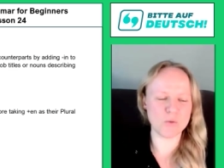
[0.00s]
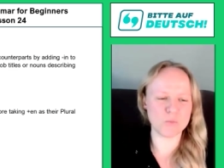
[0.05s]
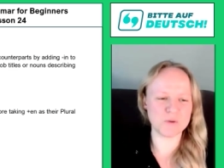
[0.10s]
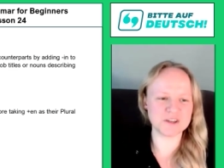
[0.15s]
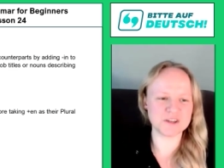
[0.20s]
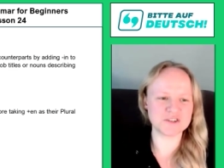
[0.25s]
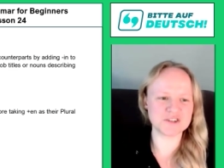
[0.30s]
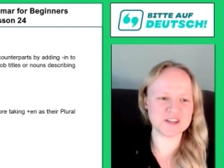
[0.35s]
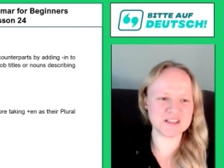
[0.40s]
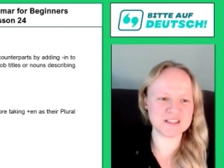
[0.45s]

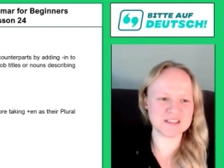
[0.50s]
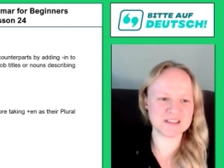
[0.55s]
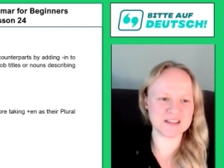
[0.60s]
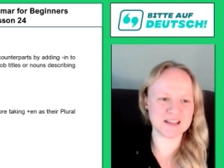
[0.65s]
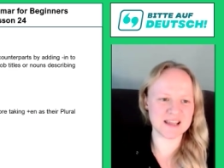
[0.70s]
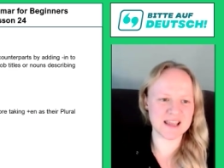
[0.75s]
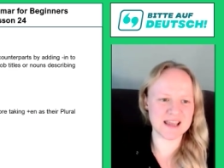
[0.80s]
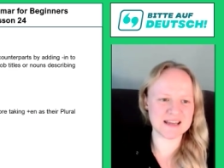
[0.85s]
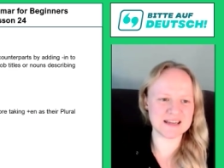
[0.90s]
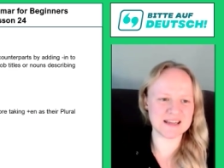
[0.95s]
We are just
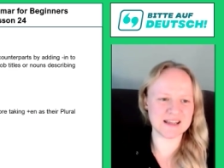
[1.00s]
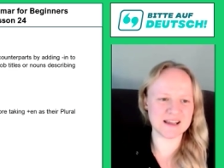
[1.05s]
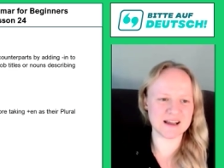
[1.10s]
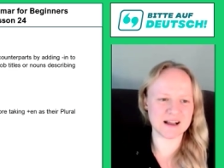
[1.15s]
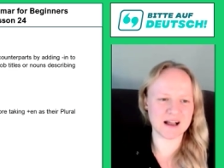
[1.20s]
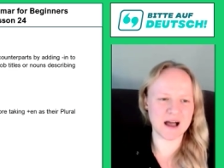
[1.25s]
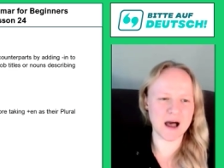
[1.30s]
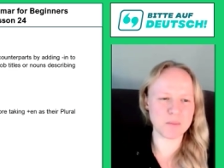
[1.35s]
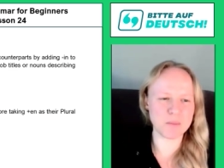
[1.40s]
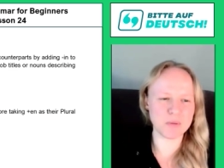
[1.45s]
adding
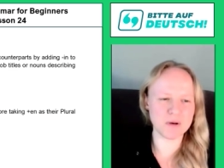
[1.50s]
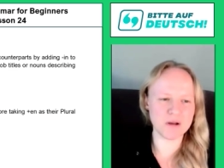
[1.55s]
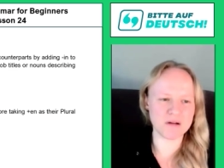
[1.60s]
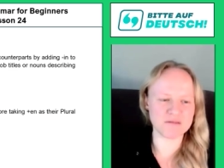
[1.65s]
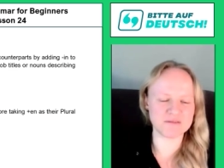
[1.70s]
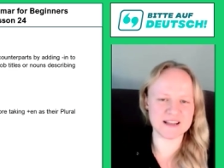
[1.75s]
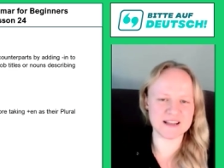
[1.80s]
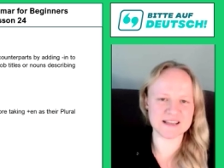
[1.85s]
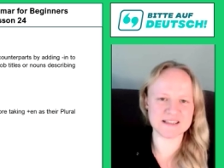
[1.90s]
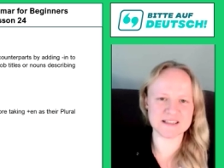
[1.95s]
a couple
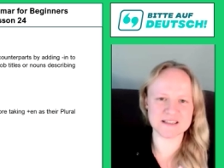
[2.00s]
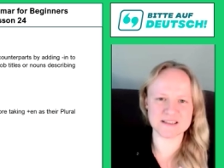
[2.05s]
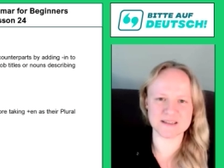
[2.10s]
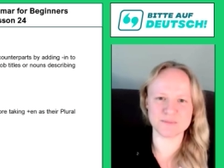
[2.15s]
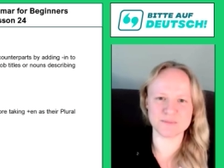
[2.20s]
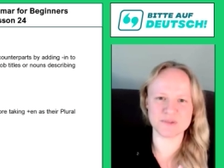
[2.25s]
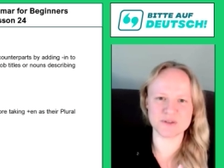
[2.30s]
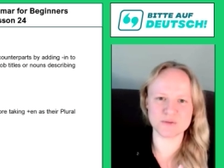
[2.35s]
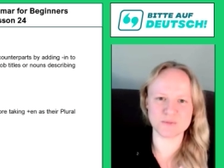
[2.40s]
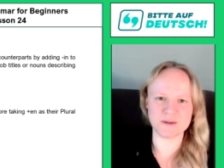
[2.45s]
of letters
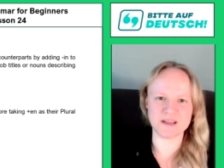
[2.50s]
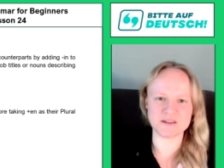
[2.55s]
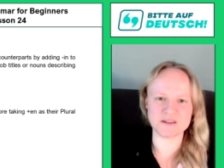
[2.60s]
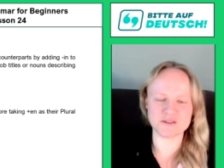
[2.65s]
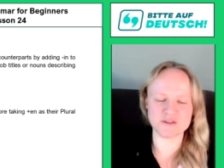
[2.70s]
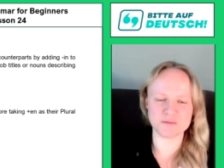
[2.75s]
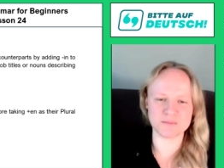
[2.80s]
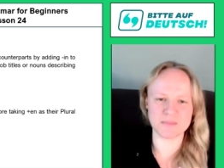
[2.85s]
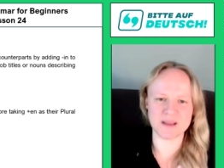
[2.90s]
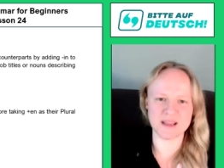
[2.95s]
in between
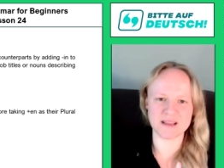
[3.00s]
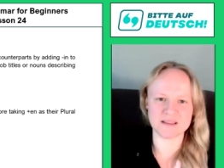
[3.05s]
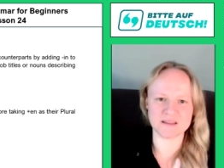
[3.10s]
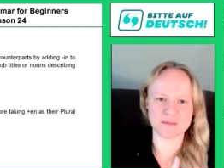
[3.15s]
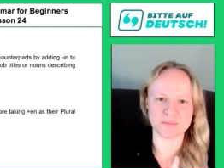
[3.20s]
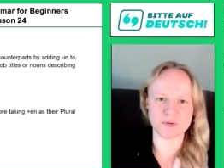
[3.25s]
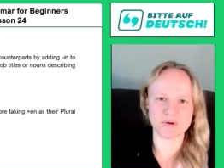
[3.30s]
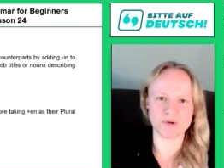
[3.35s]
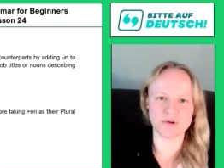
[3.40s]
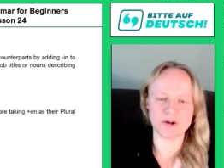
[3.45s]
to make
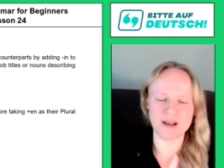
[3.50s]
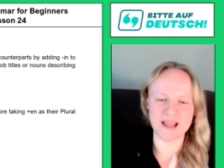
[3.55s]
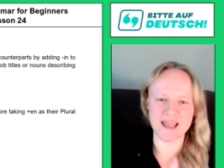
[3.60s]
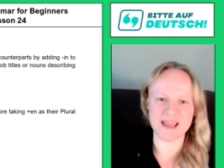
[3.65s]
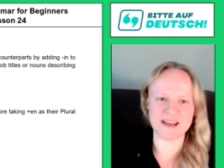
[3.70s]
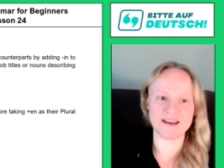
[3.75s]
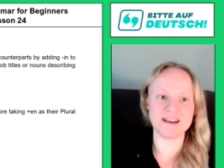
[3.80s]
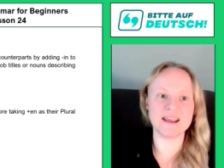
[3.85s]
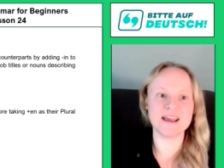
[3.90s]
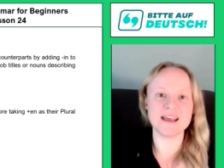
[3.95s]
the plural
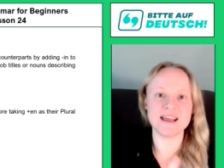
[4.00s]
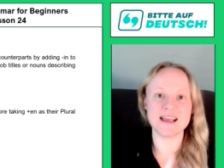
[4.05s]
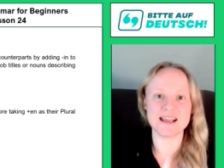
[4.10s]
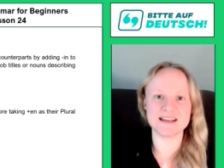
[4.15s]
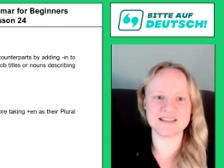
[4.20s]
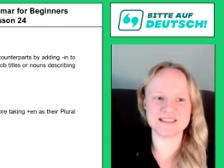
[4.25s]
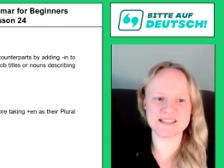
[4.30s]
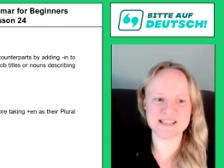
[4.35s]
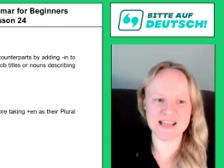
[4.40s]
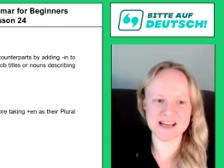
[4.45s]
n
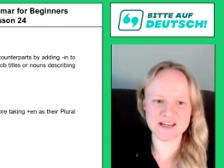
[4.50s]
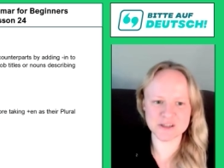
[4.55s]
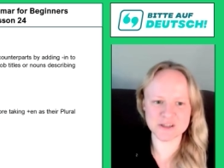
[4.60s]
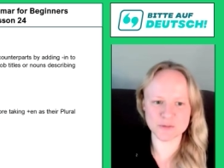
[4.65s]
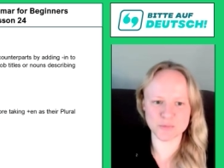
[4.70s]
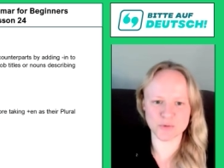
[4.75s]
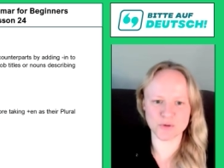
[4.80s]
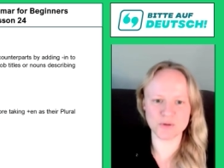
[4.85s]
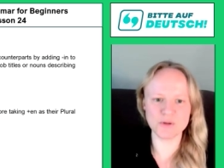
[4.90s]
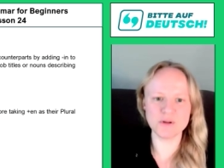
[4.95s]

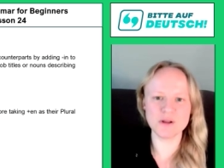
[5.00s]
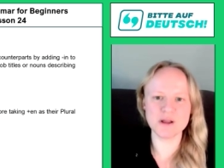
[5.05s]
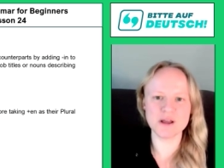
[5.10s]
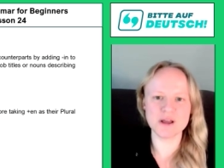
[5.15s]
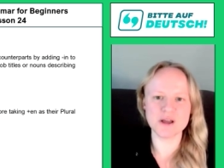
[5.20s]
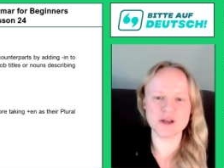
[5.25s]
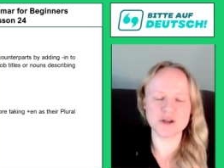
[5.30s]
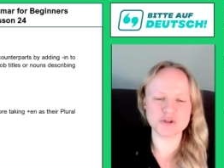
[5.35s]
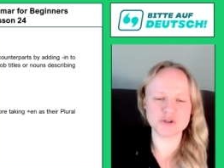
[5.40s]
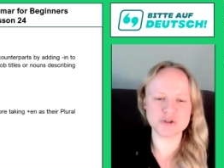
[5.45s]
attachable
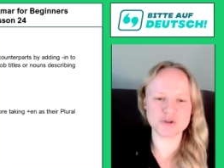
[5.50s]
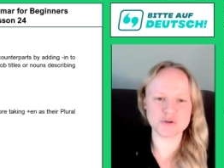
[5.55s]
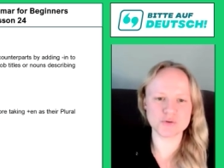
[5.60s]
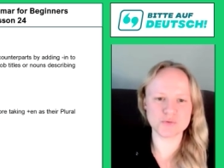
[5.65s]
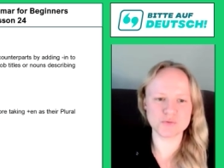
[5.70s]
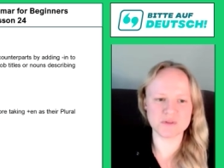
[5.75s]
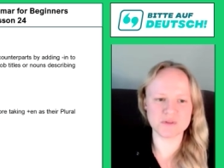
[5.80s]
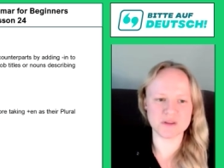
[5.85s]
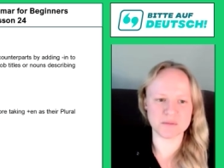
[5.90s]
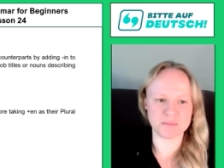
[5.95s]

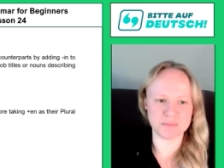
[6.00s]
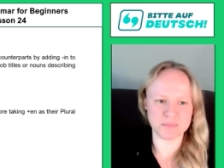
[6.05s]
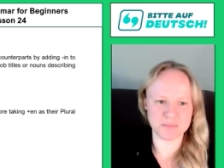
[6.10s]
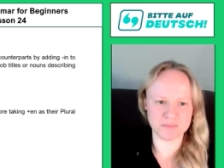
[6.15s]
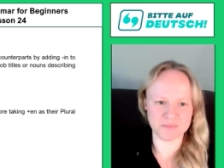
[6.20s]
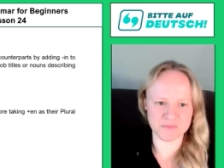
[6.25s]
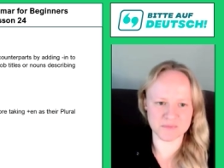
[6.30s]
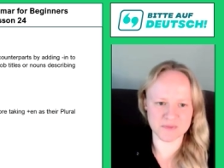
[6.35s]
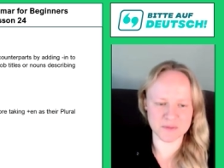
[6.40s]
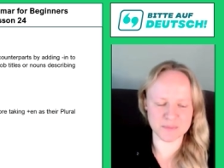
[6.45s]
to the,
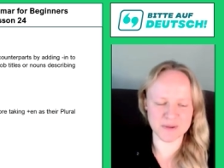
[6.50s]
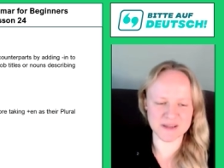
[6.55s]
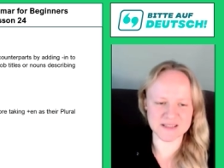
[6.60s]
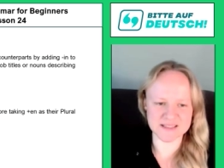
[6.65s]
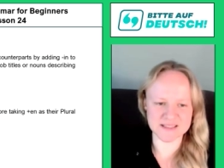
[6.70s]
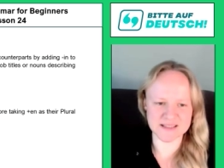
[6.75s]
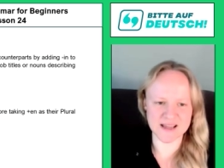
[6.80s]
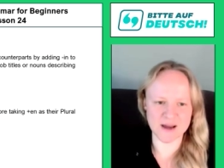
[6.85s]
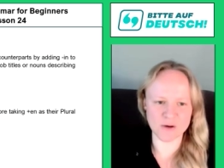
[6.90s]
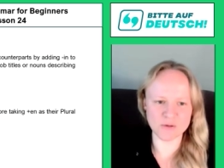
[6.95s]
mm, the
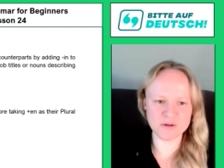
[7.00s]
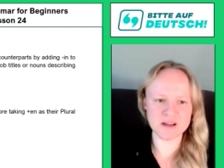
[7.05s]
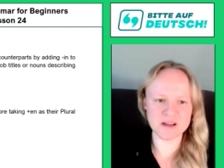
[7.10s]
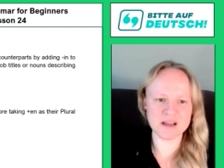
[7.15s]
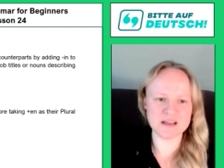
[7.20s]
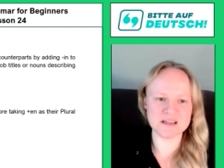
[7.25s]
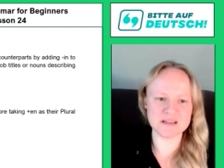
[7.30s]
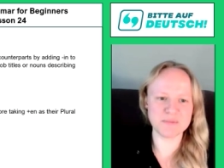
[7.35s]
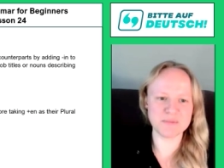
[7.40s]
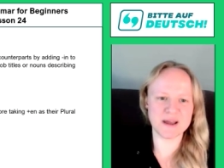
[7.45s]
base noun,
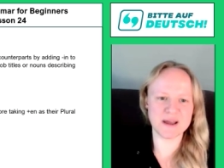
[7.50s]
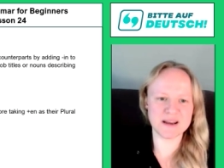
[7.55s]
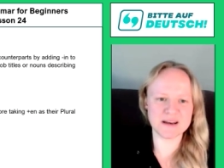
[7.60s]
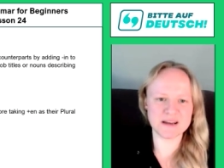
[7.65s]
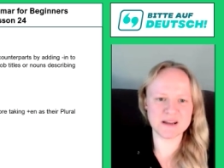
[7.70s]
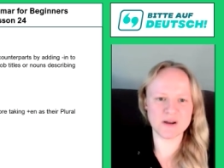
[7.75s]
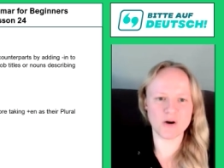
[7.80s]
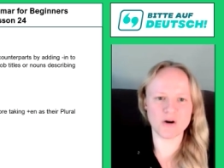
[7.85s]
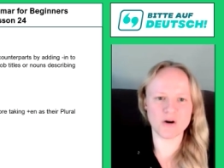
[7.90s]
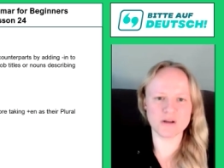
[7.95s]

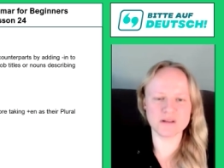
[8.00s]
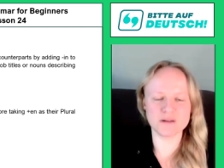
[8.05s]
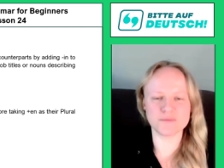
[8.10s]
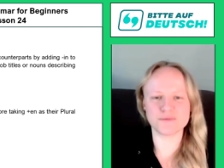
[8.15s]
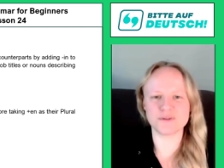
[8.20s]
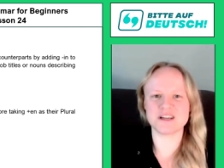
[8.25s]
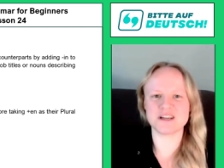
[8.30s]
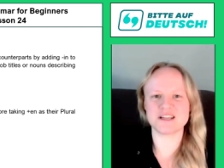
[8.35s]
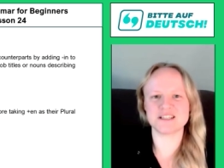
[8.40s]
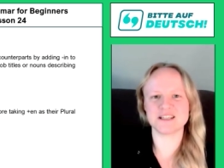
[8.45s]
depending on the
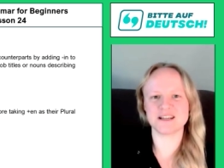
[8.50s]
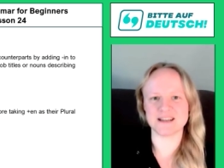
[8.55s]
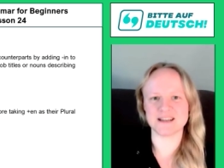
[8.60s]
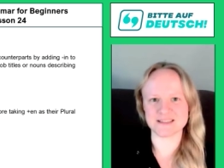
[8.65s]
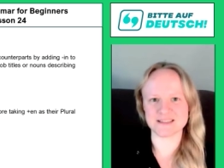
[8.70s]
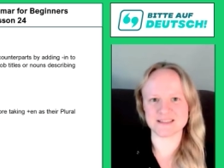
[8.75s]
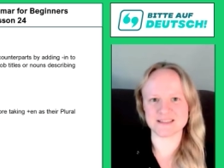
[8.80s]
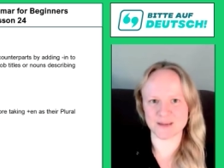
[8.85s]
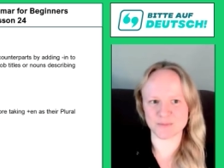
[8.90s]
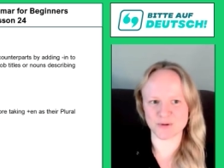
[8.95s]
phonetic
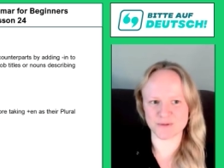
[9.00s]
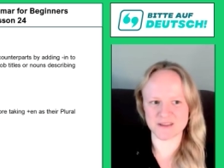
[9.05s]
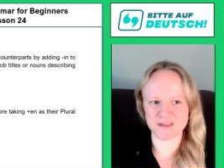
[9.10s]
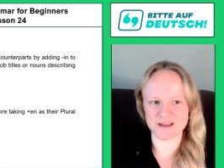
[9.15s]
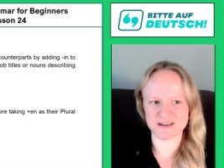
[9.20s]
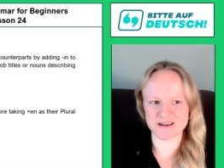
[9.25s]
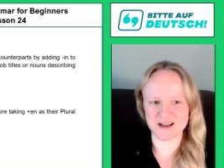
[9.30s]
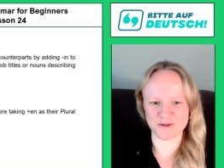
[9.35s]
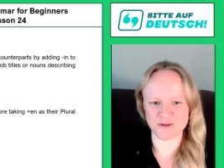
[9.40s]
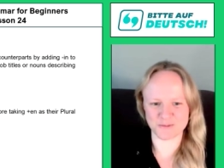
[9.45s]
landscape of
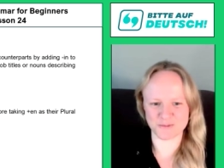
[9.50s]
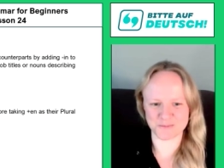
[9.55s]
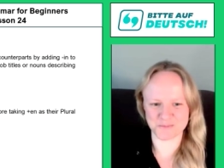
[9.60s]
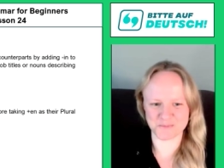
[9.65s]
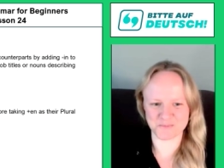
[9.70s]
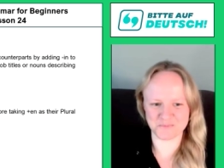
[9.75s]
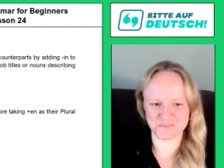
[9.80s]
that noun.